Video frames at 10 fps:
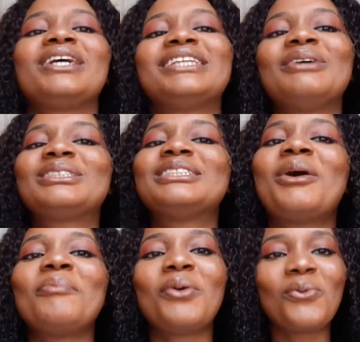we are down to
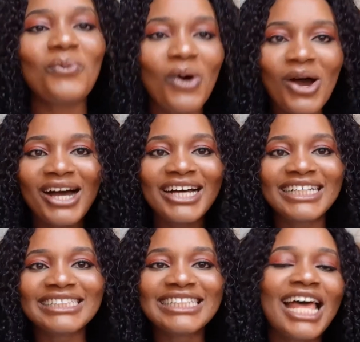number
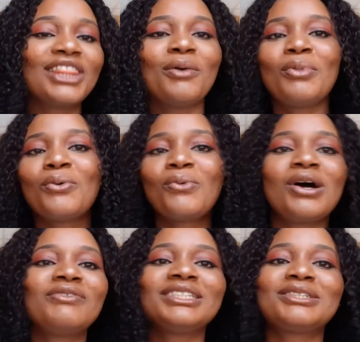one. Number
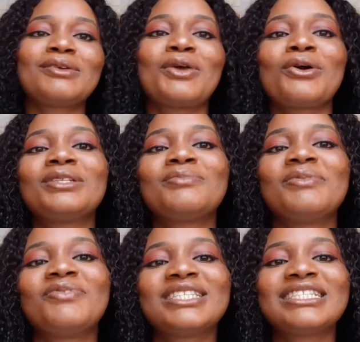one restaurant you're going to be
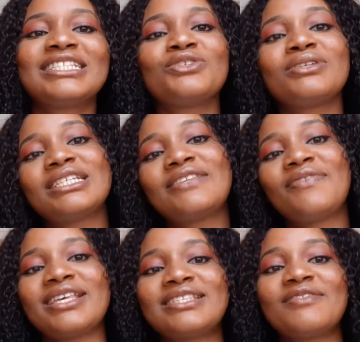visiting during this
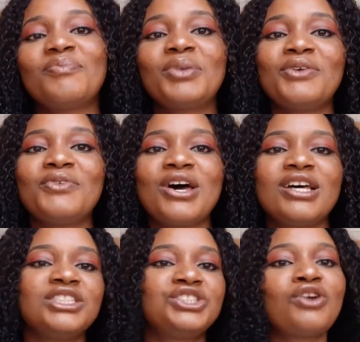festive
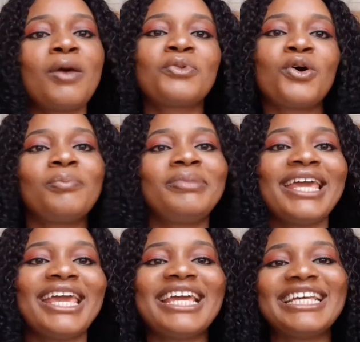period. Drum roll,
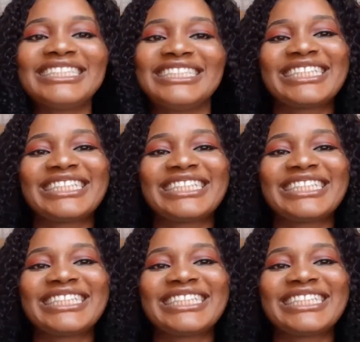please.